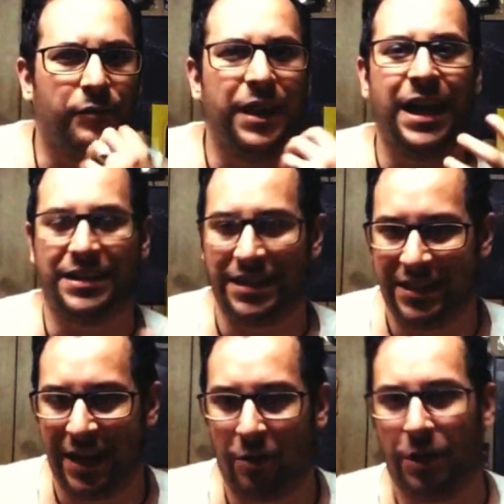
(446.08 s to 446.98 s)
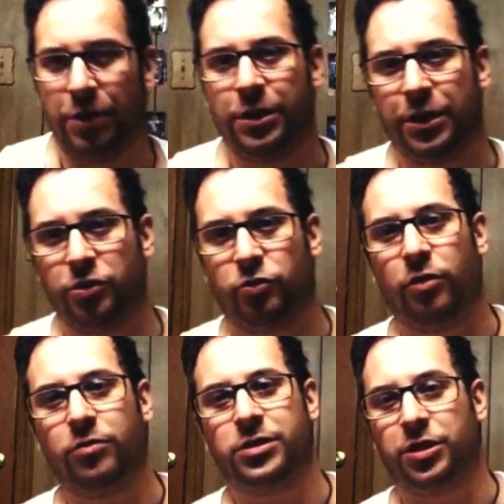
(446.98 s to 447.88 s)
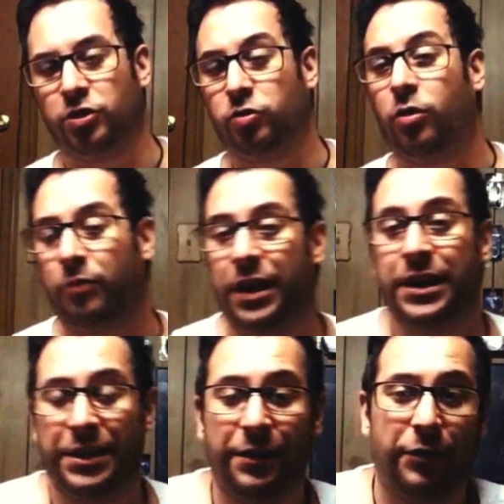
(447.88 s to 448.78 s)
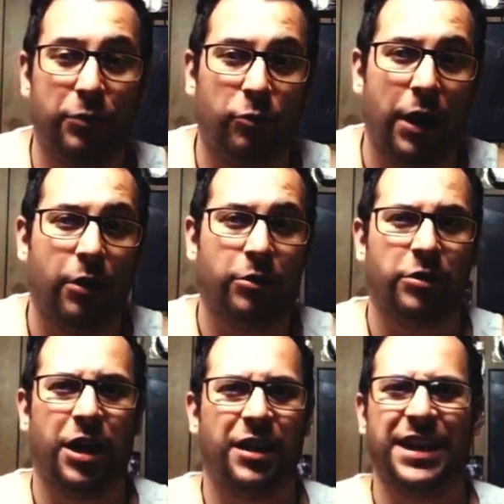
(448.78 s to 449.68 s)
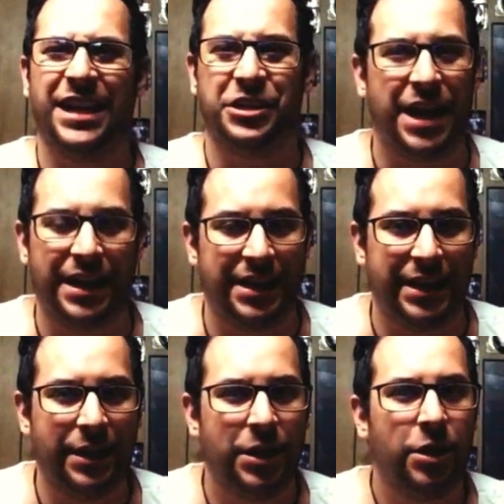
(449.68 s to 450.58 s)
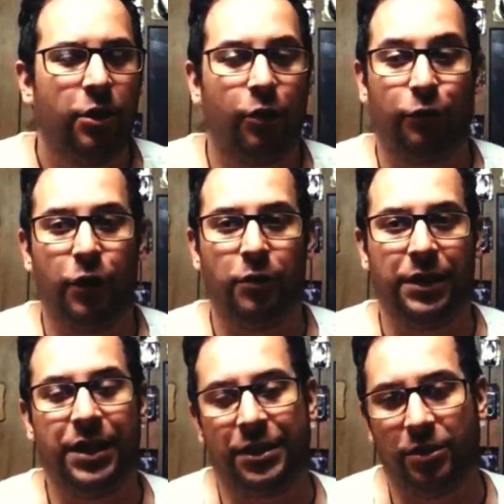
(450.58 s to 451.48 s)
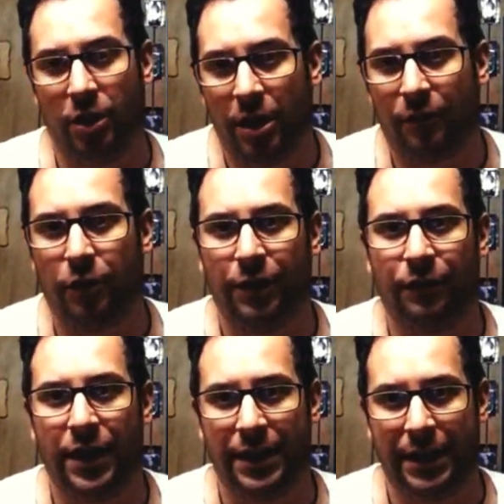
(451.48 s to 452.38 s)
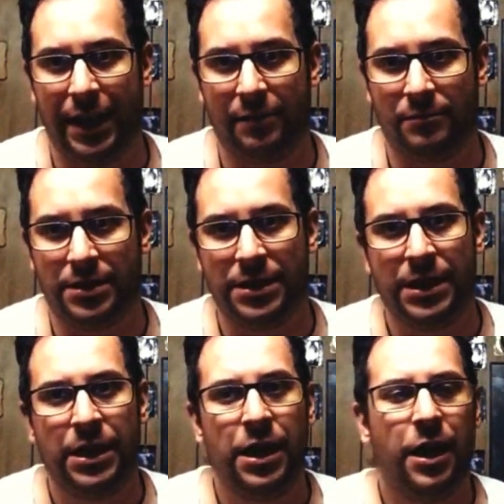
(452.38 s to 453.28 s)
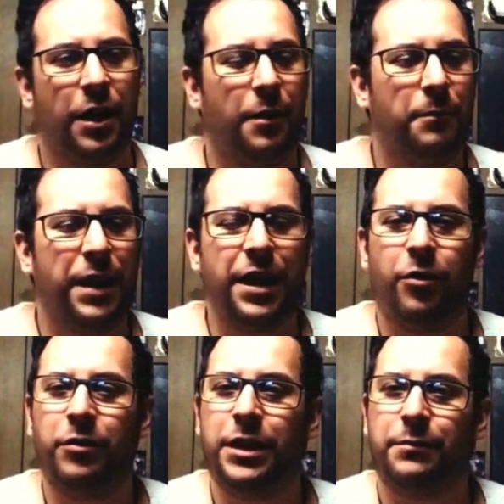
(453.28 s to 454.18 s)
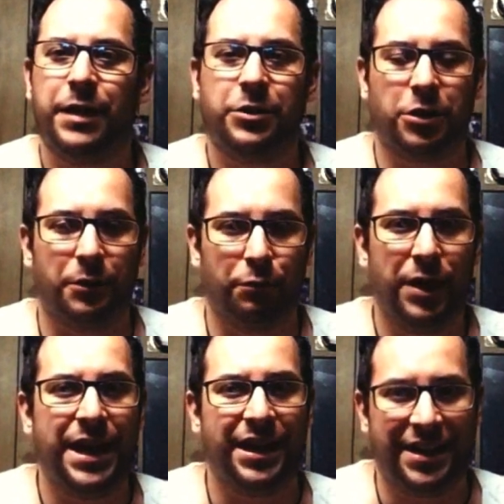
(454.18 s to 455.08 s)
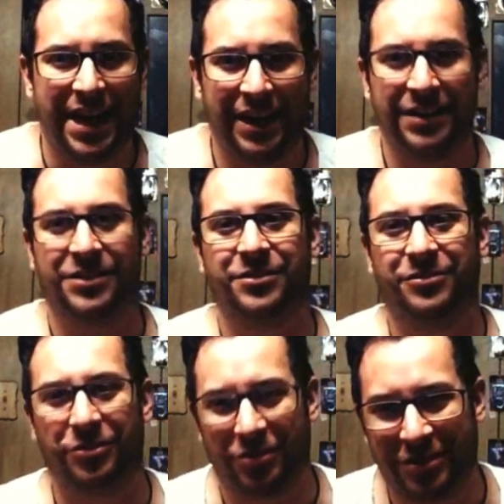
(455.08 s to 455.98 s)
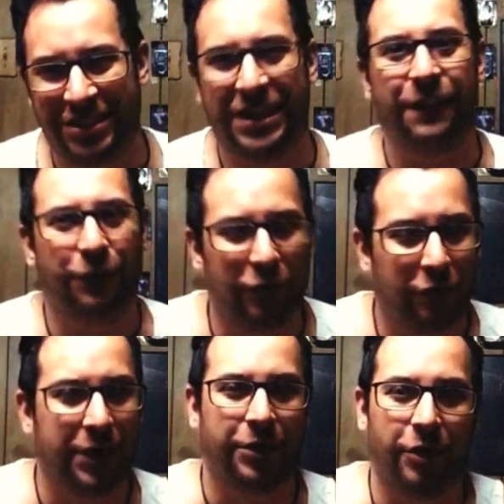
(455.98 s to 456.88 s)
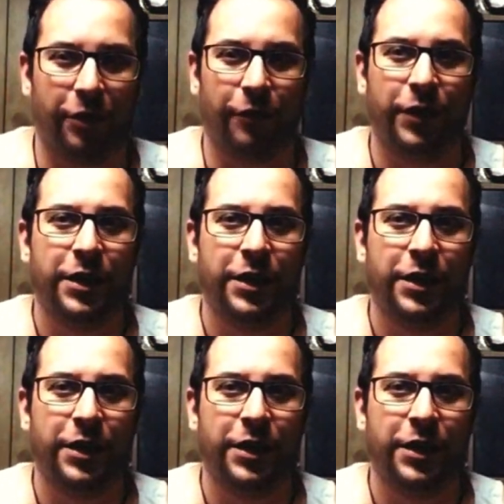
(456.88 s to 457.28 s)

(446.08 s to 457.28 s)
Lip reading: As I said earlier, the controls control relatively well. They're not that janky or floaty like a lot of early fighting games. My only major complaint, again, is there's a stiff learning curve.